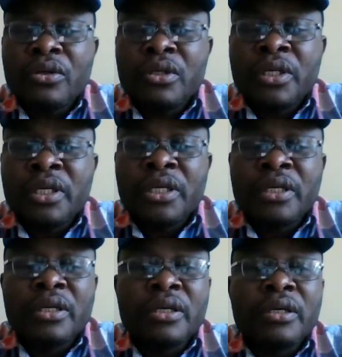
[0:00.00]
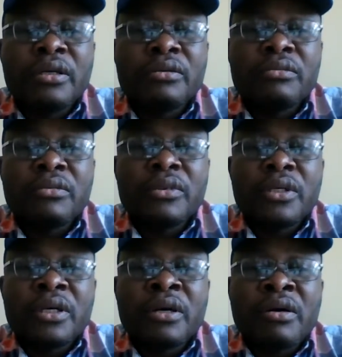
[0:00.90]
the
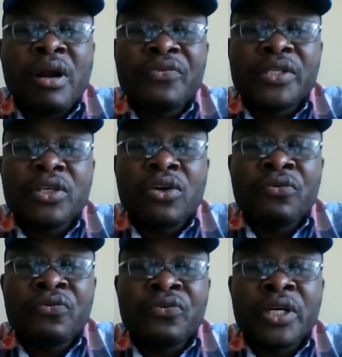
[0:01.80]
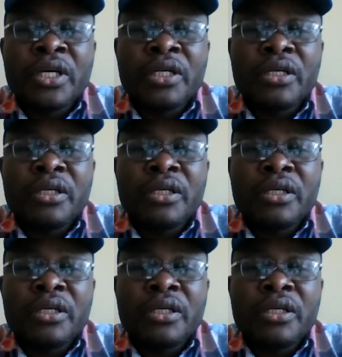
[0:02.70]
gravity of, the